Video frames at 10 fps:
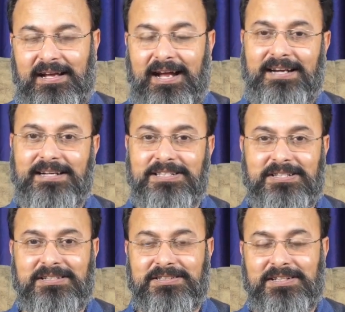And
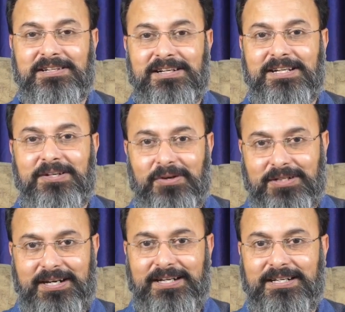it's generally
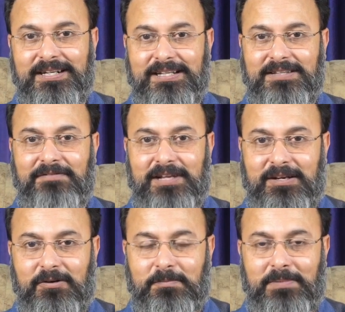not treated as a
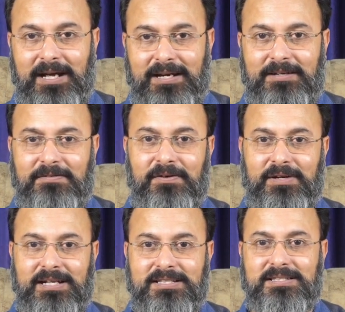very good planet for
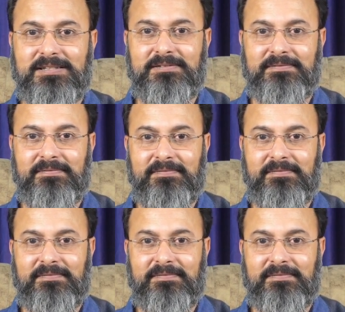Cancer.